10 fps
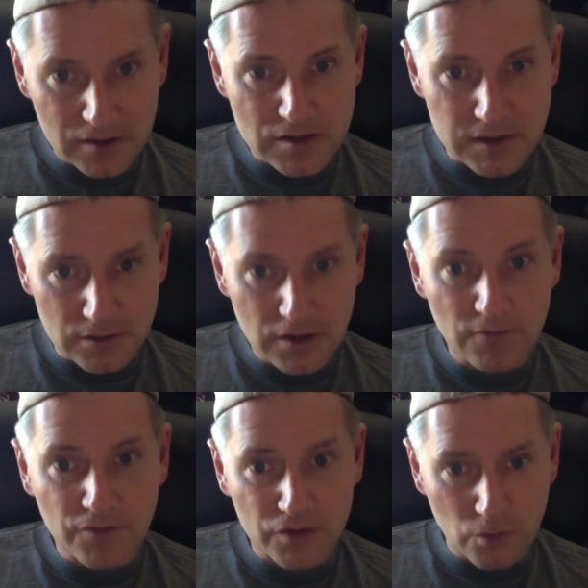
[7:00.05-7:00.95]
is
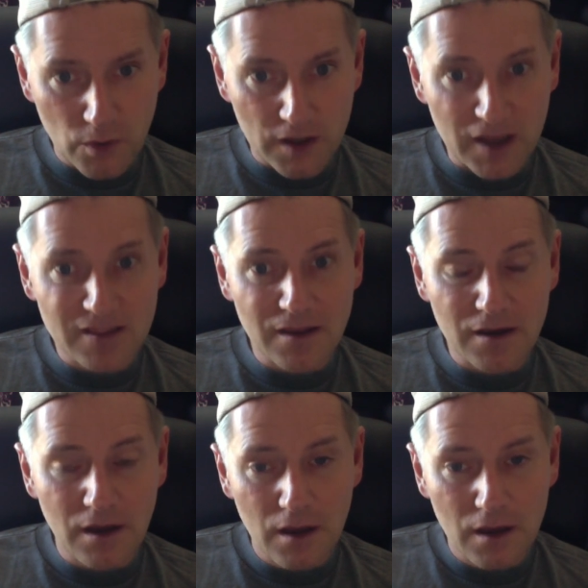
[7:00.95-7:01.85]
looking for the win. I
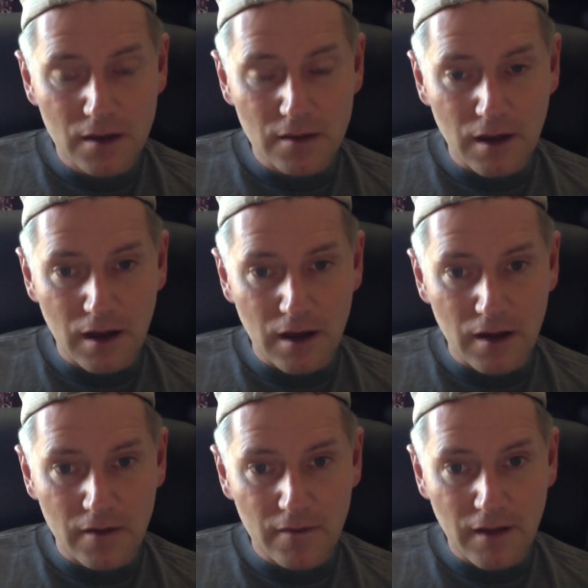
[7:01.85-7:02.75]
think
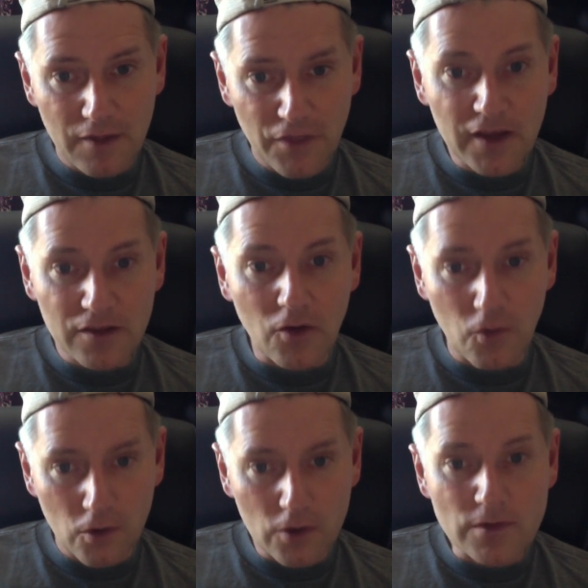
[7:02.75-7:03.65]
the
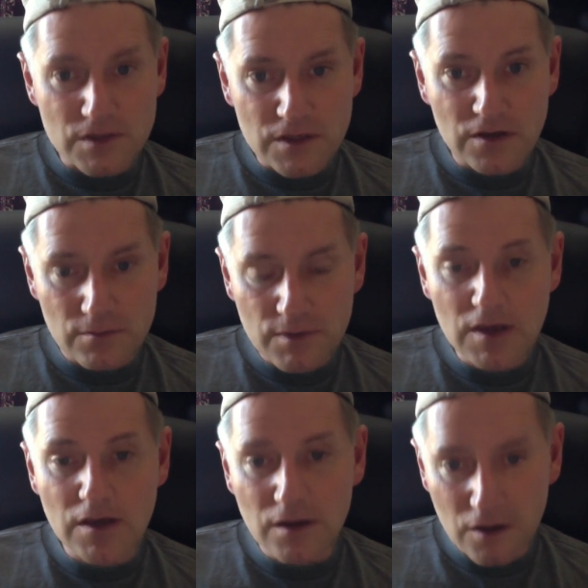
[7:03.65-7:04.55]
order is going to
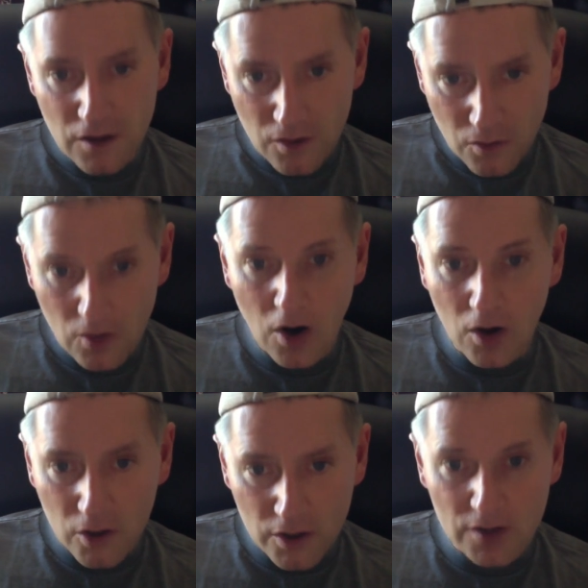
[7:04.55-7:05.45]
be go
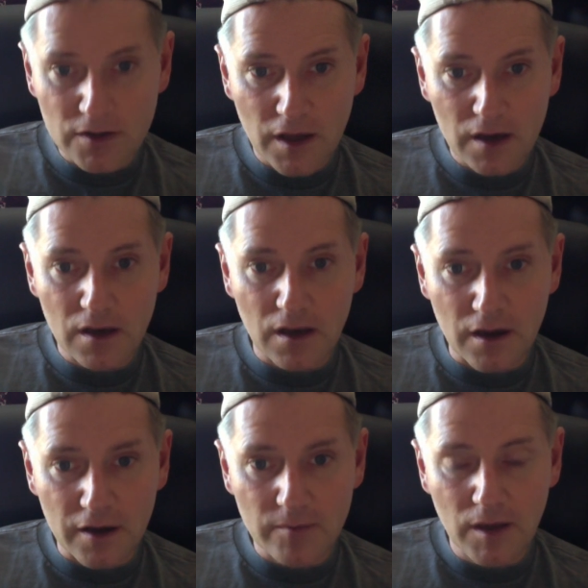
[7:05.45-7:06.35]
hard on that
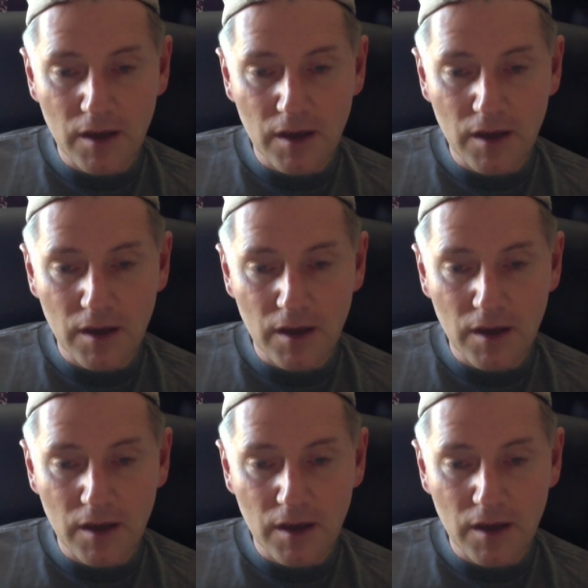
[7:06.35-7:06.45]
climb,